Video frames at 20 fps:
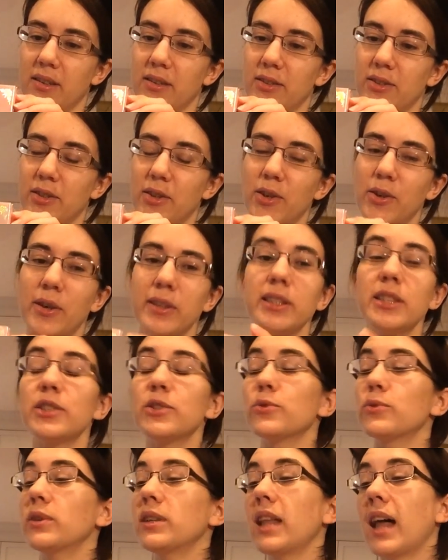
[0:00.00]
So I
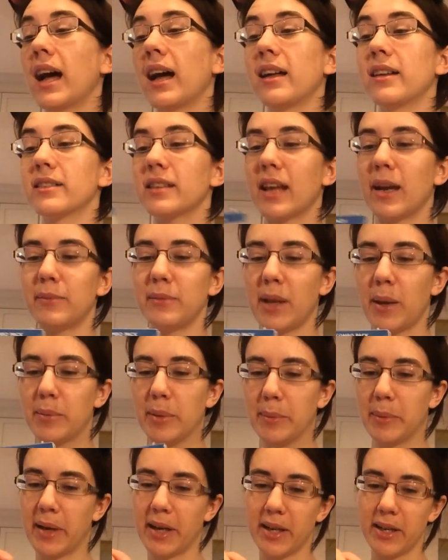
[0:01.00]
just realized I'm not
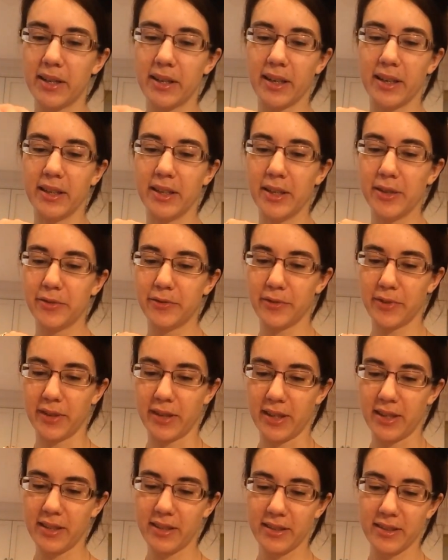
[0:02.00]
prepared enough for
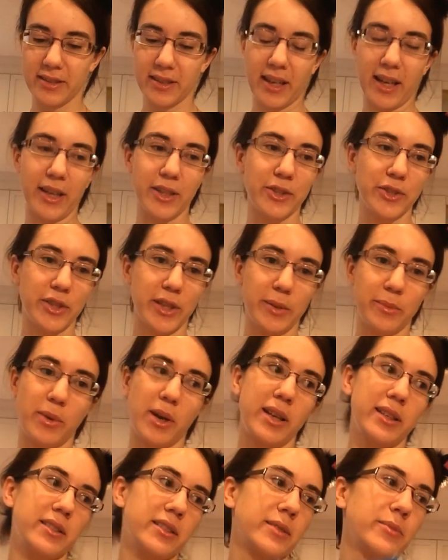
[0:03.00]
this. I should have
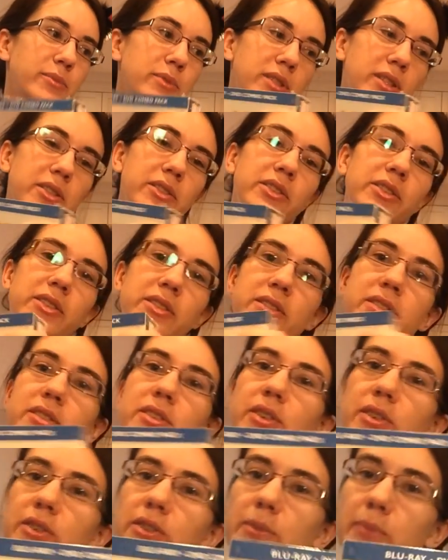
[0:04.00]
brought some scissors,
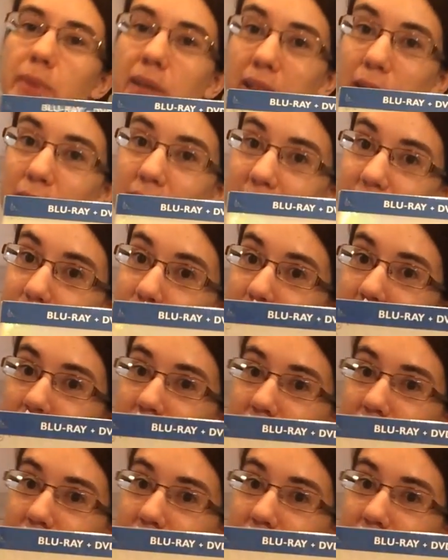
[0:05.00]
so I'm gonna get some